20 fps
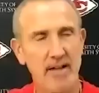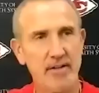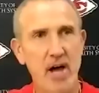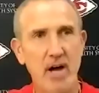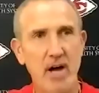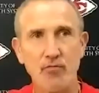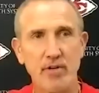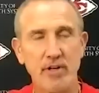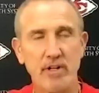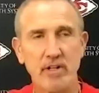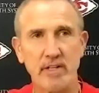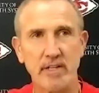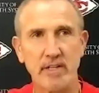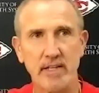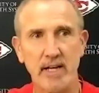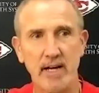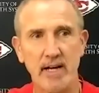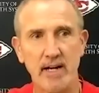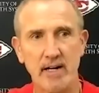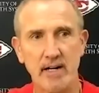not
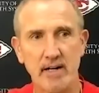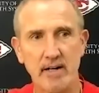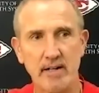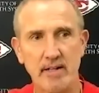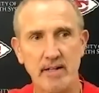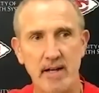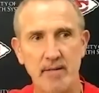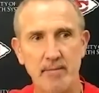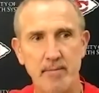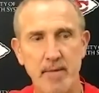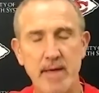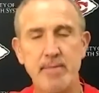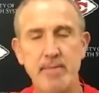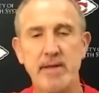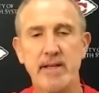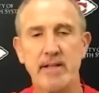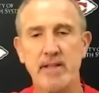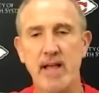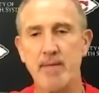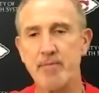really. Uh,
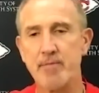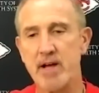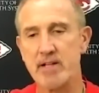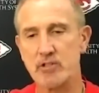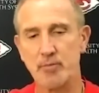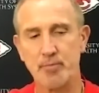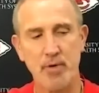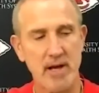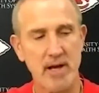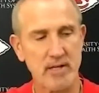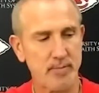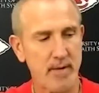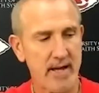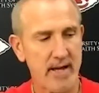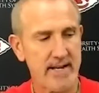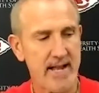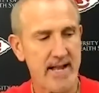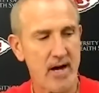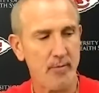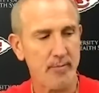maybe it, I'm not surprised by
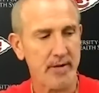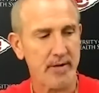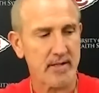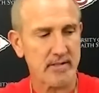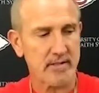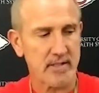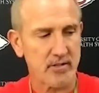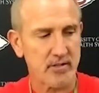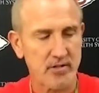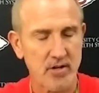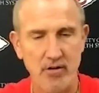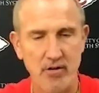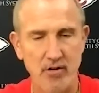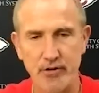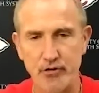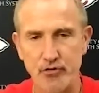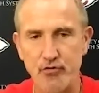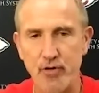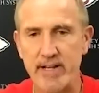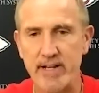it now because I saw it
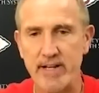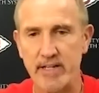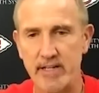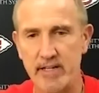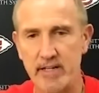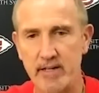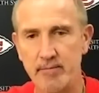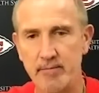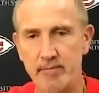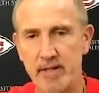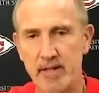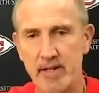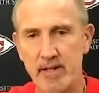in training camp.